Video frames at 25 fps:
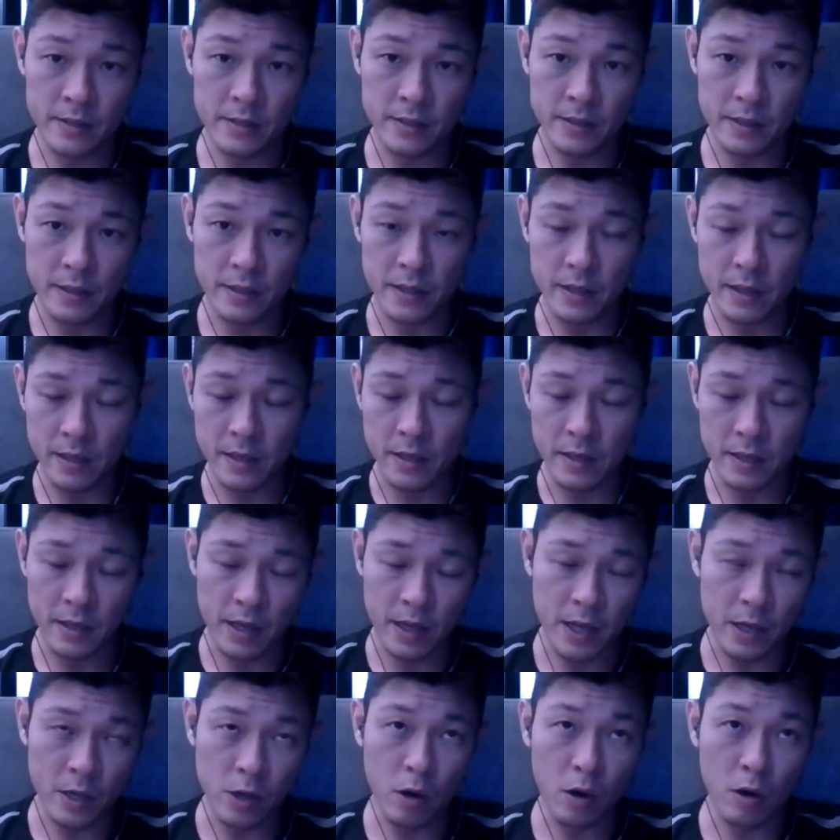
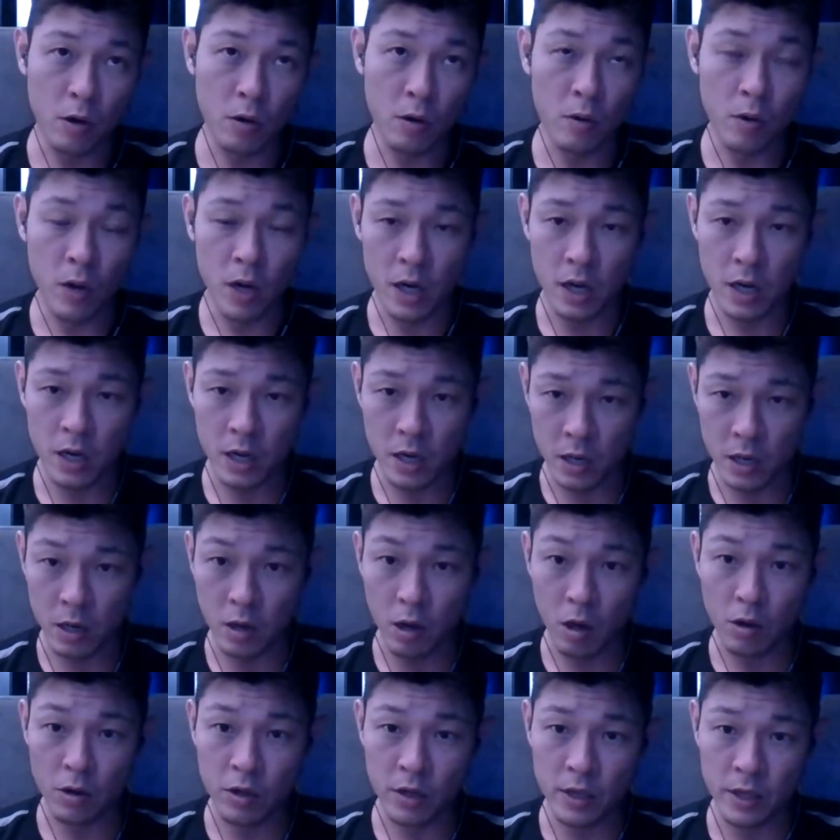I go
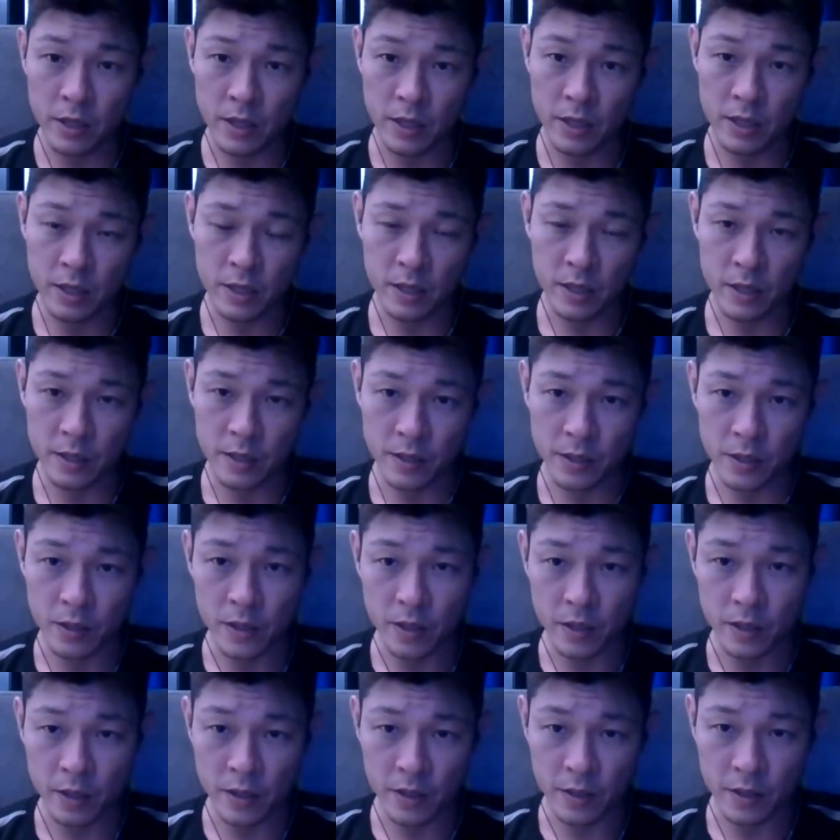along
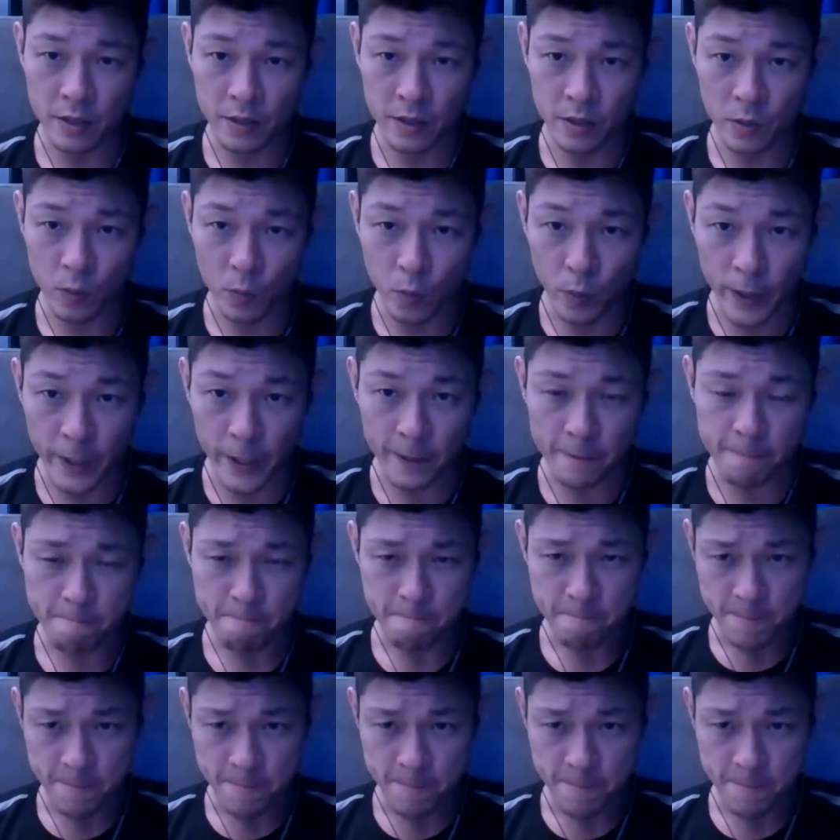the way.